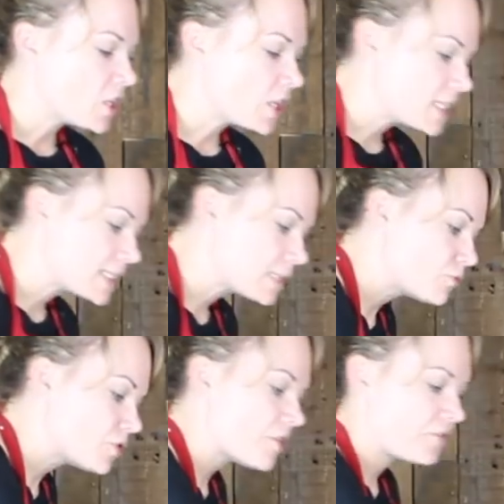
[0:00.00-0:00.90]
There is
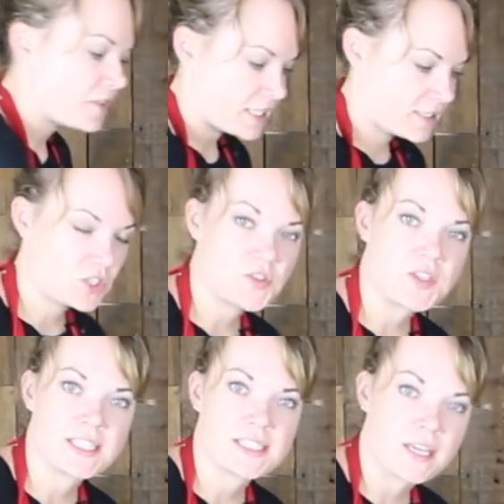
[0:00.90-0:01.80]
some roughness to
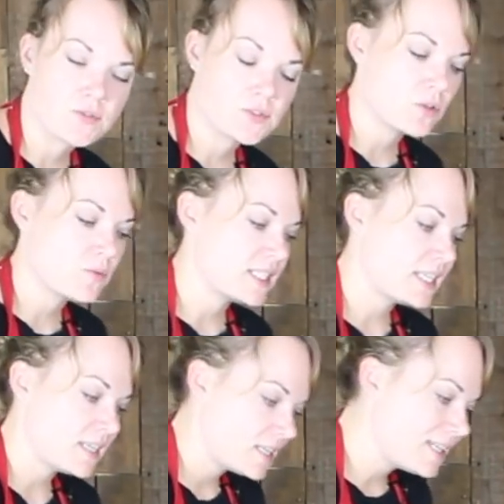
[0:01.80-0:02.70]
this now, so we
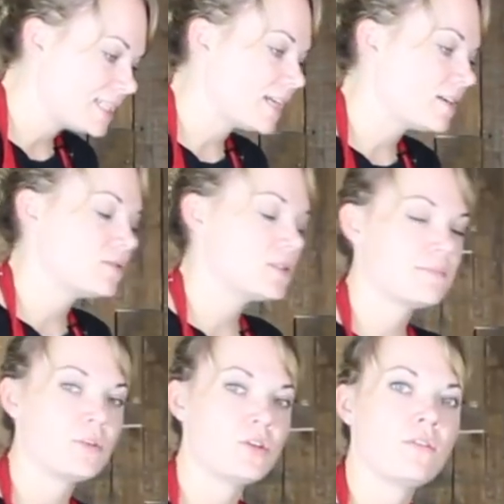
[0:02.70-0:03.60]
sanded it down
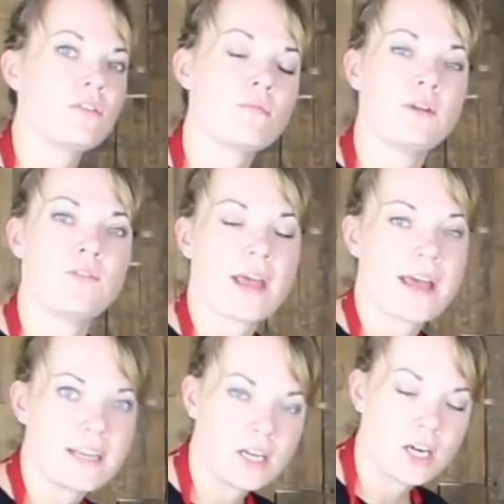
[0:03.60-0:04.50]
smooth. We've
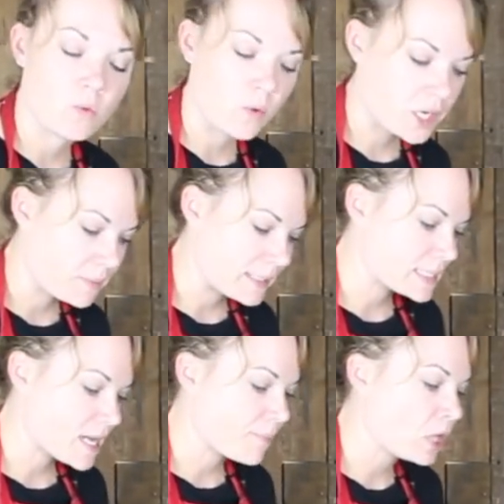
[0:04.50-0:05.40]
added our
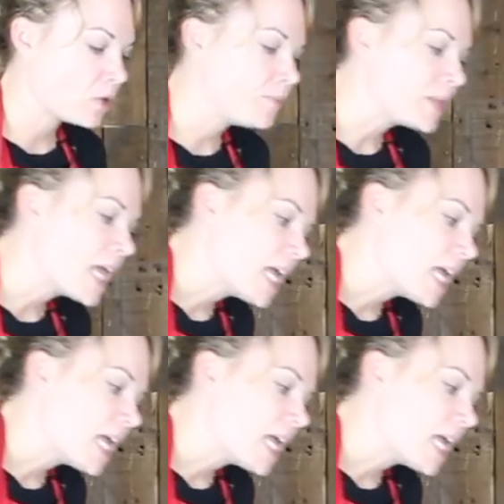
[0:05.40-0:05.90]
water-based top coat.